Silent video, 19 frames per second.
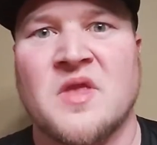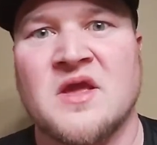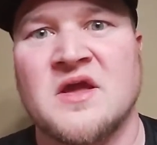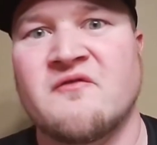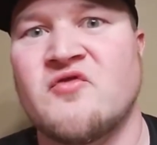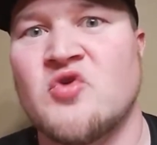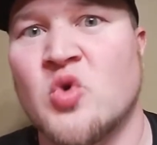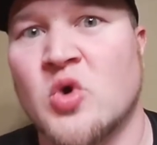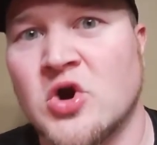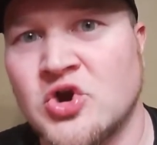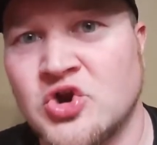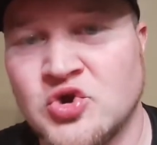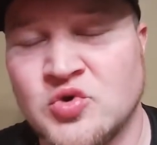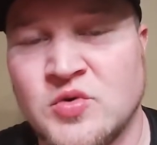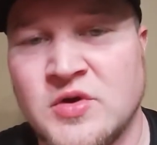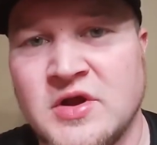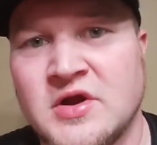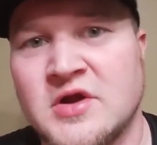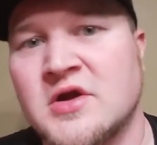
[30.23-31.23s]
If you are new
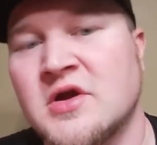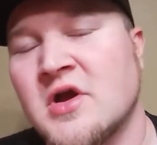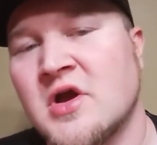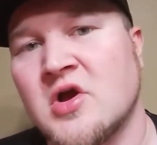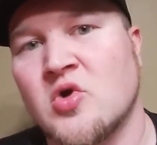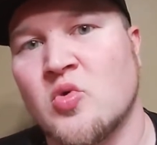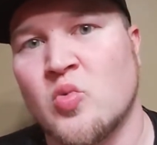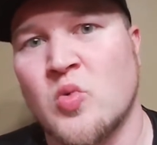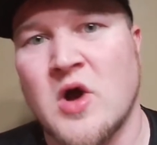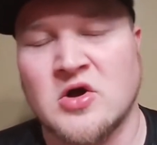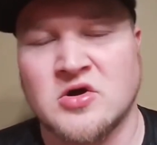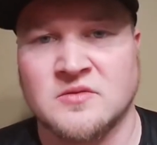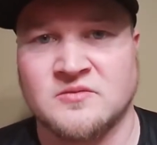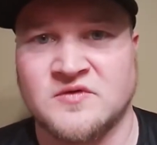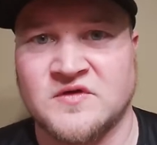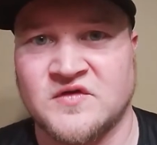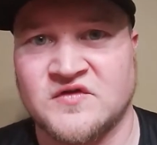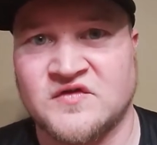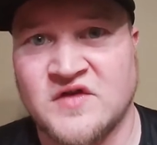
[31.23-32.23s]
here, welcome
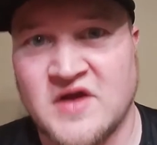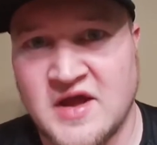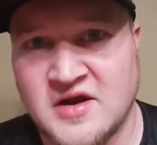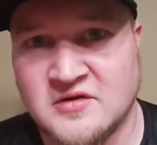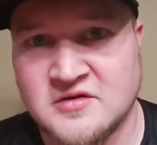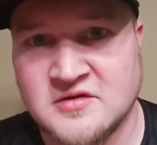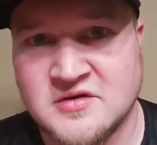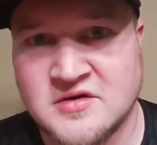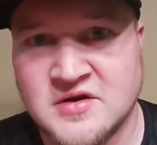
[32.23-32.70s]
to the channel.